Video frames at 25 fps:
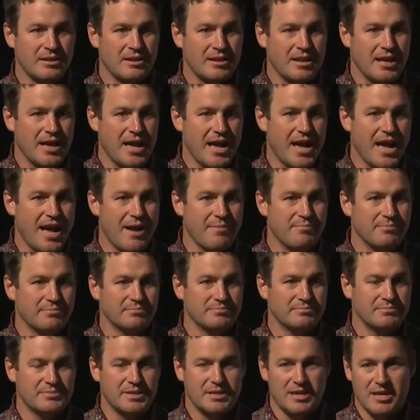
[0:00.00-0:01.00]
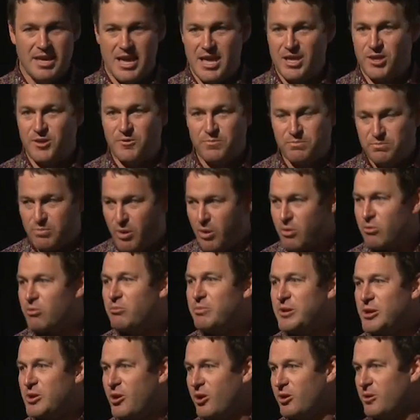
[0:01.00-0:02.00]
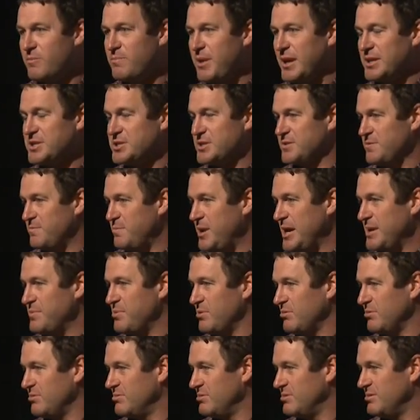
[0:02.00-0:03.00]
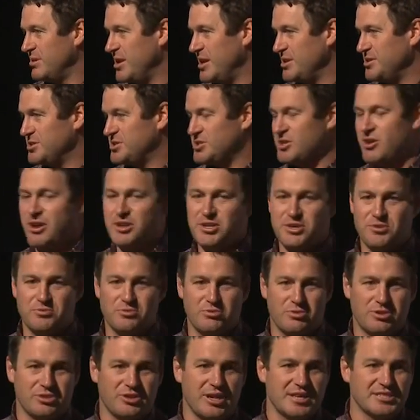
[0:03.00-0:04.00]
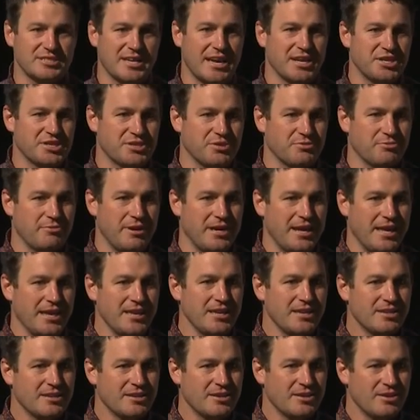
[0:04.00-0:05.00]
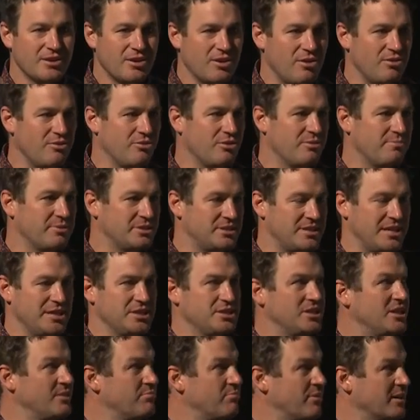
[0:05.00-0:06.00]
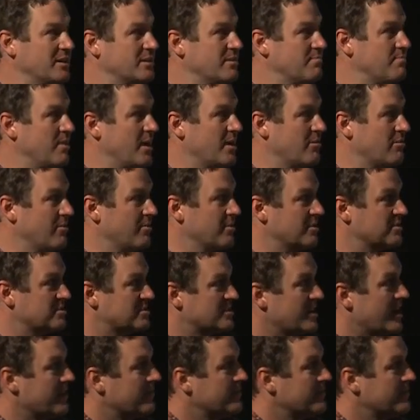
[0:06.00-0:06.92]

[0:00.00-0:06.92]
And you've probably got a bunch of people inside your organisation already who you could potentially bring to bear on this stuff.